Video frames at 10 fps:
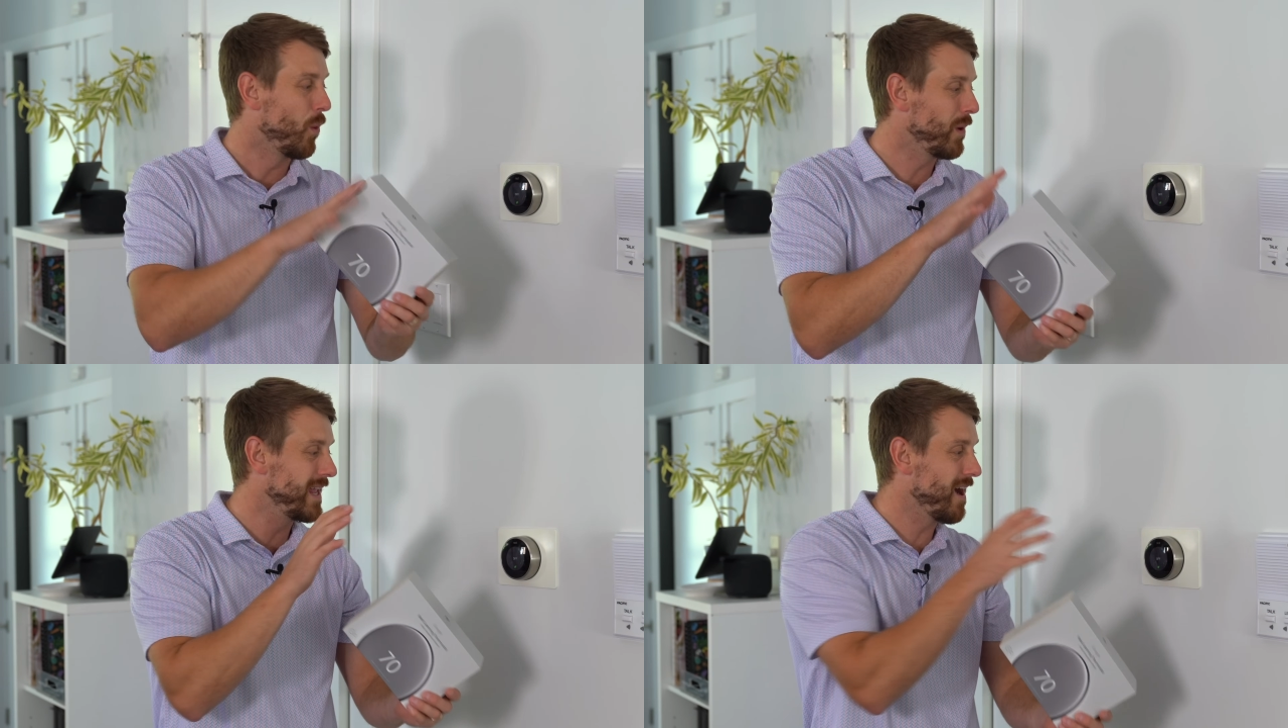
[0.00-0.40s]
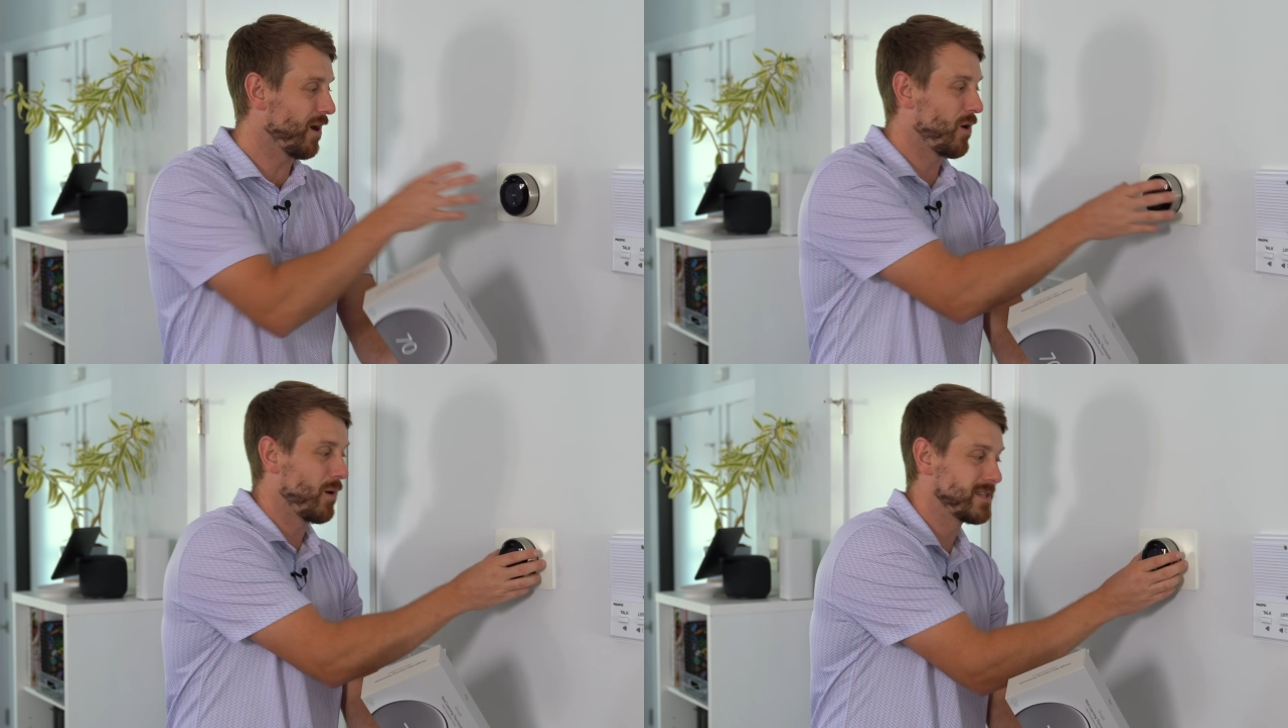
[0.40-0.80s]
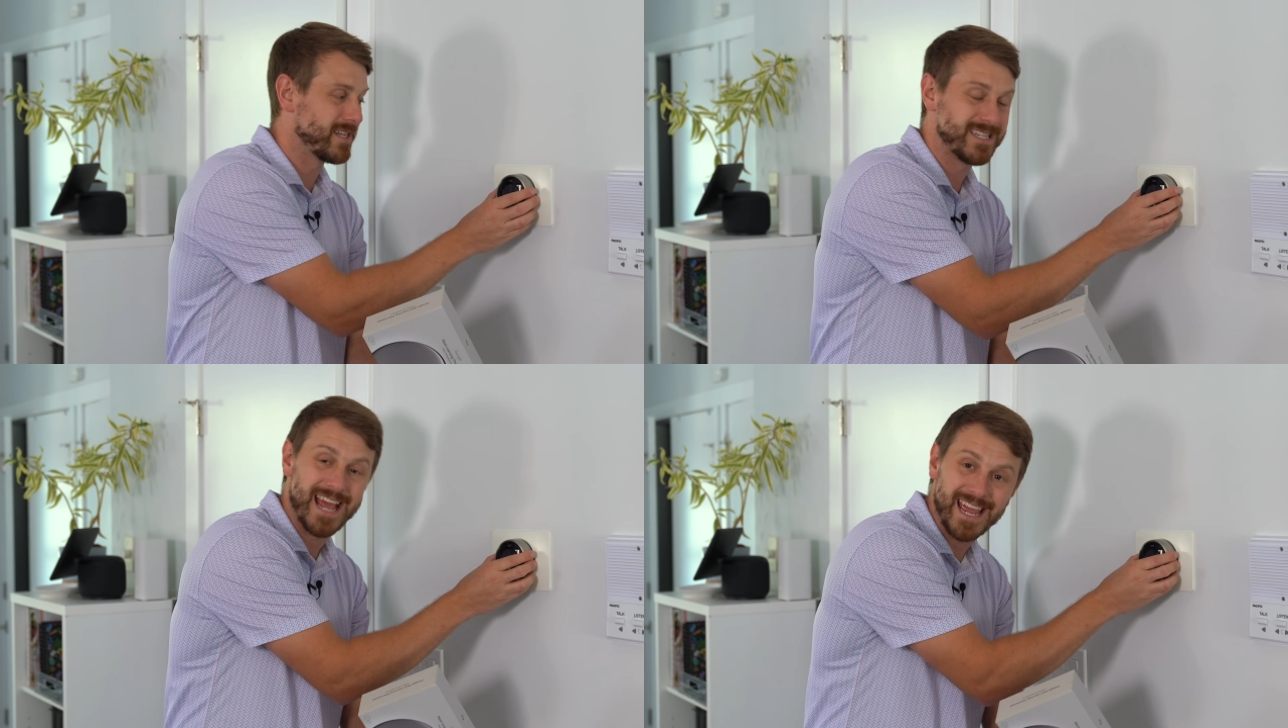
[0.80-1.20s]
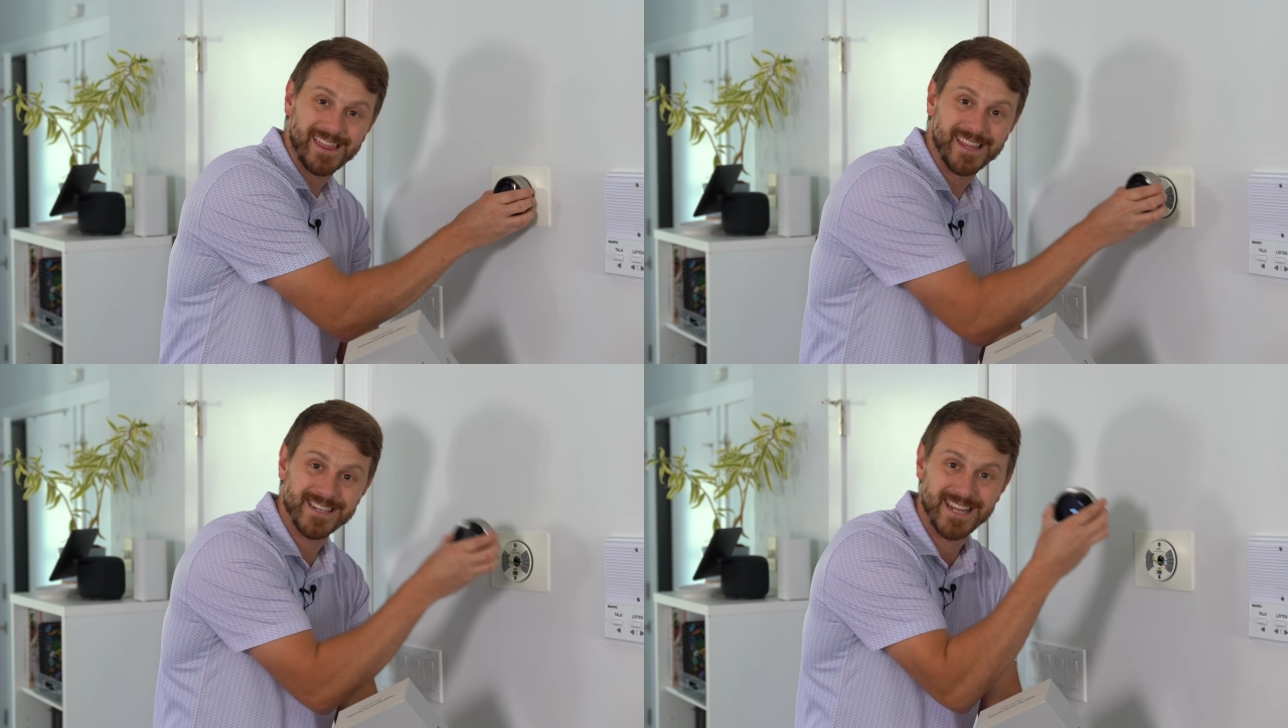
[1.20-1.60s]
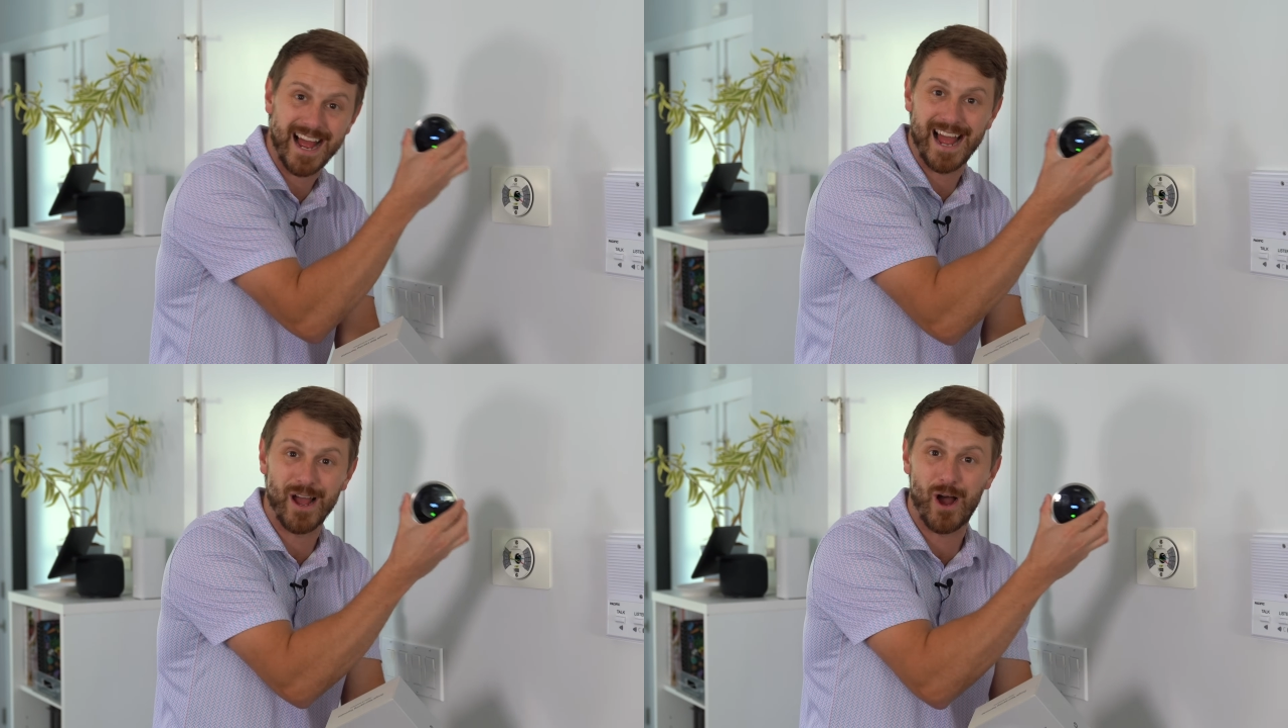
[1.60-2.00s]
we are going to take this
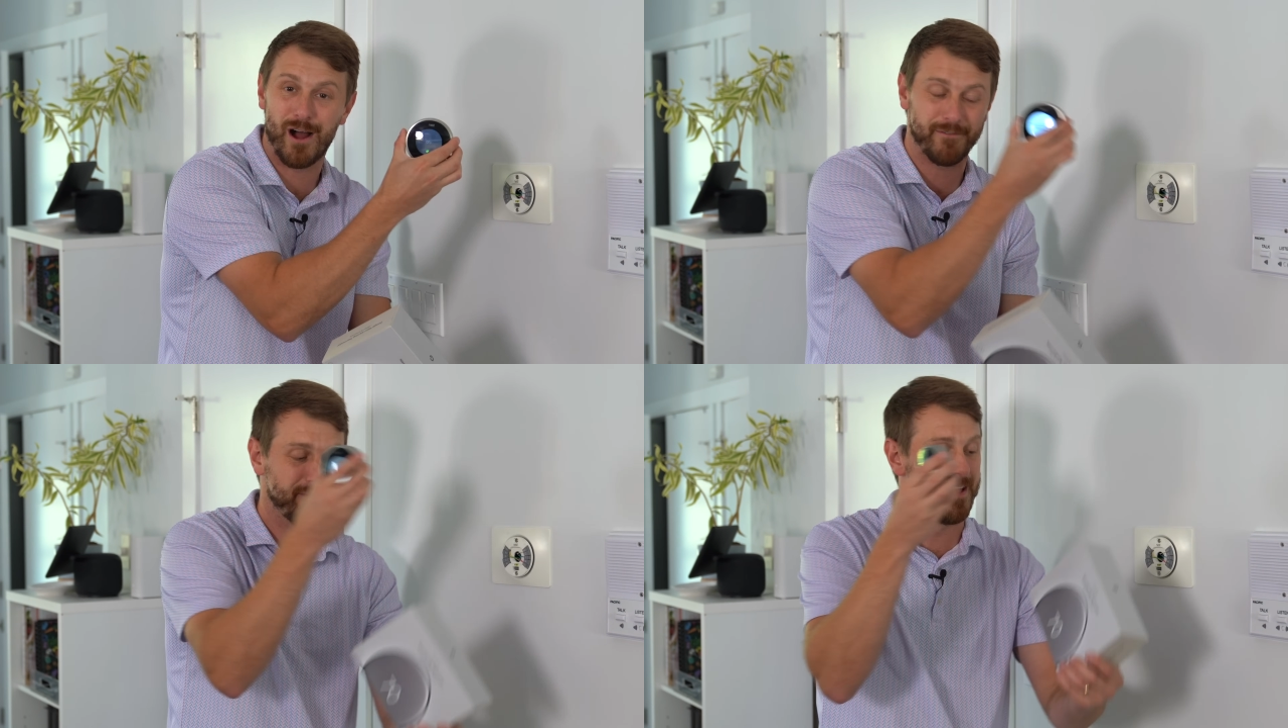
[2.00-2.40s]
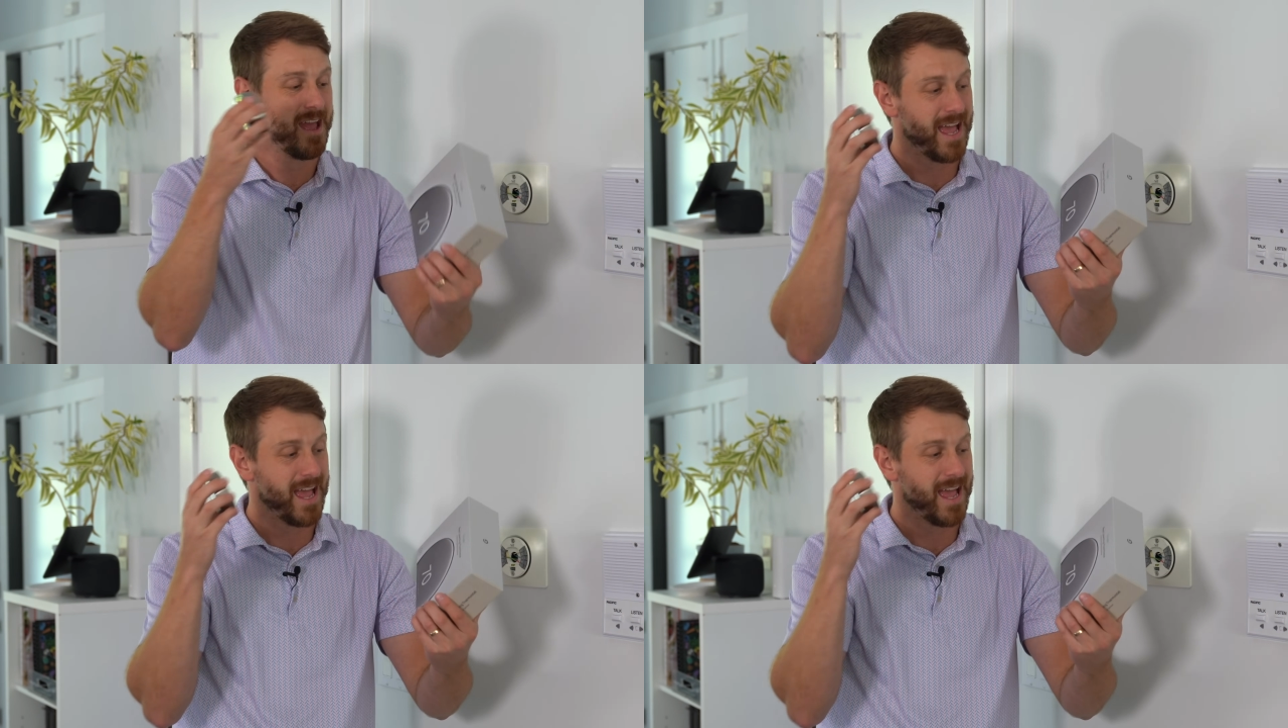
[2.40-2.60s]
guy off